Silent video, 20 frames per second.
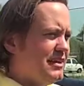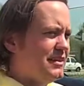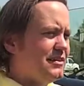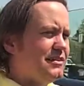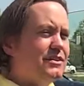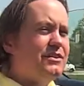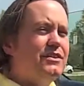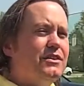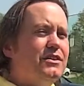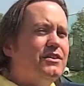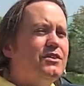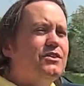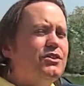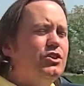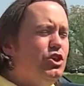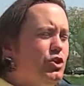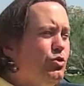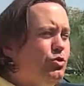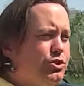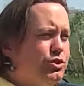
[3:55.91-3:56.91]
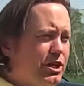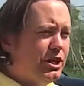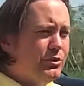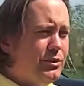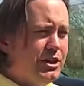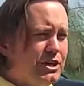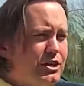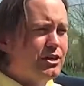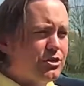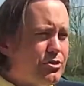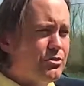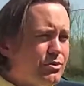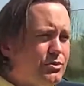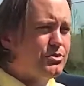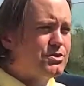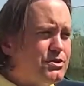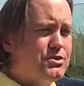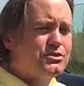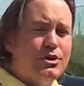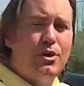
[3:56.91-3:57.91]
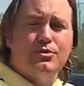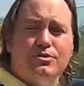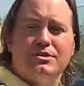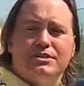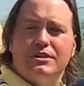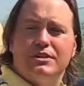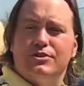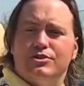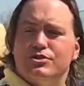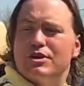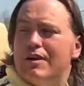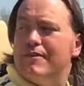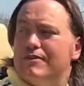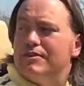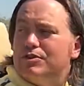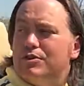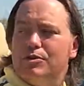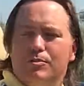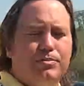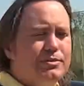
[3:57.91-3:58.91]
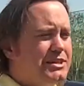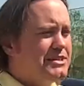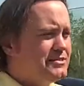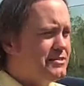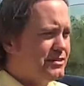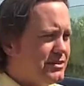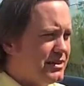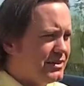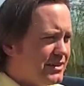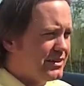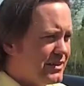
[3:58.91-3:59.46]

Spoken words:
You literally could throw snows in here and drive it through a blizzard.